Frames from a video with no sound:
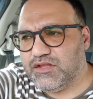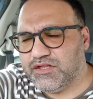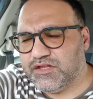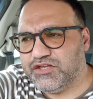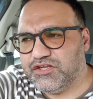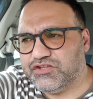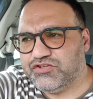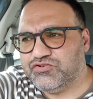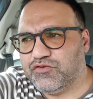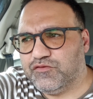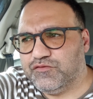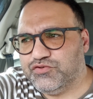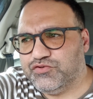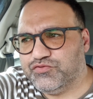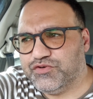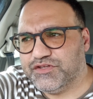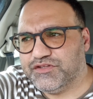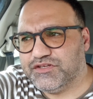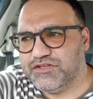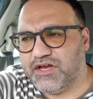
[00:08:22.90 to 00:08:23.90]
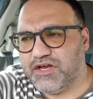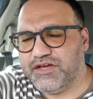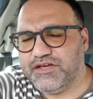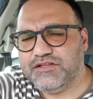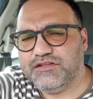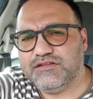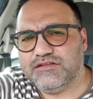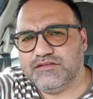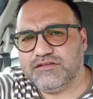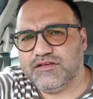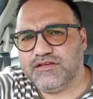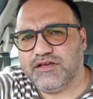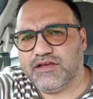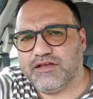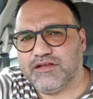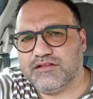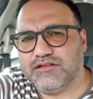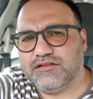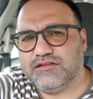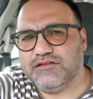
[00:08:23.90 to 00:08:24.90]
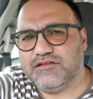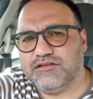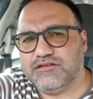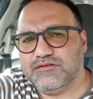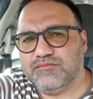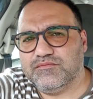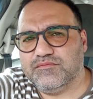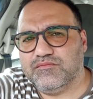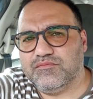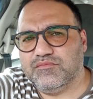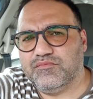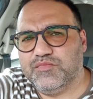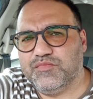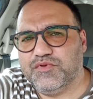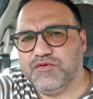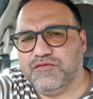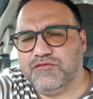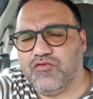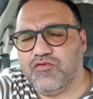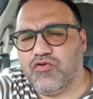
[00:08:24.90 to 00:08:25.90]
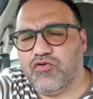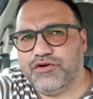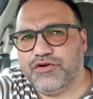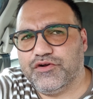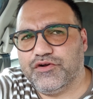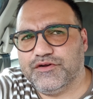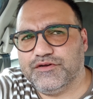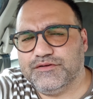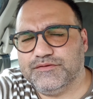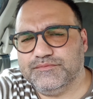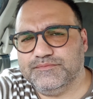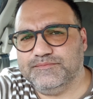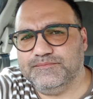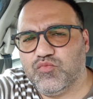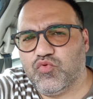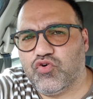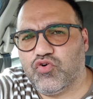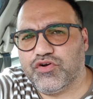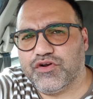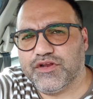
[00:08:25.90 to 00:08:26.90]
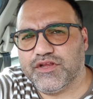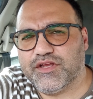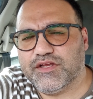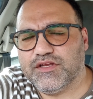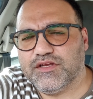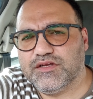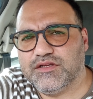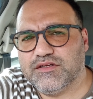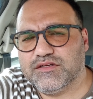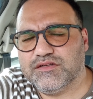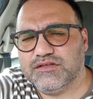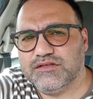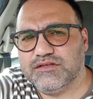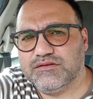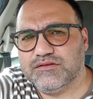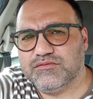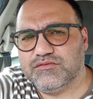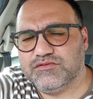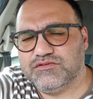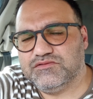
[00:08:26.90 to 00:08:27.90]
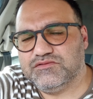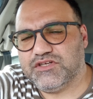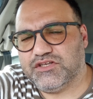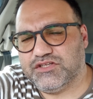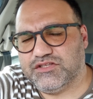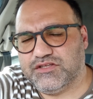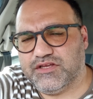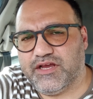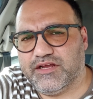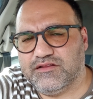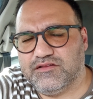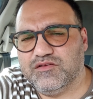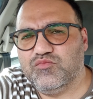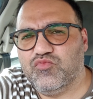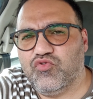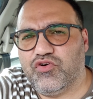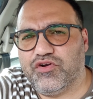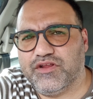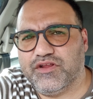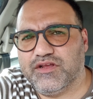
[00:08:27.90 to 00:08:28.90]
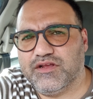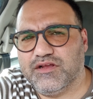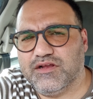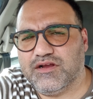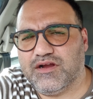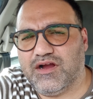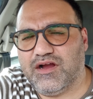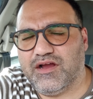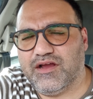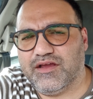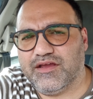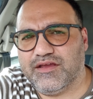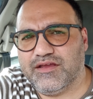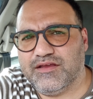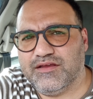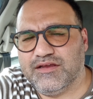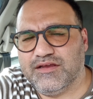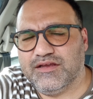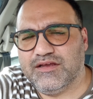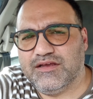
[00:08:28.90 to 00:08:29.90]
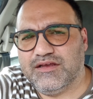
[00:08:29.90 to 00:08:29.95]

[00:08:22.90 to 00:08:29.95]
Then I drove during the night, and before the morning, just at the morning, I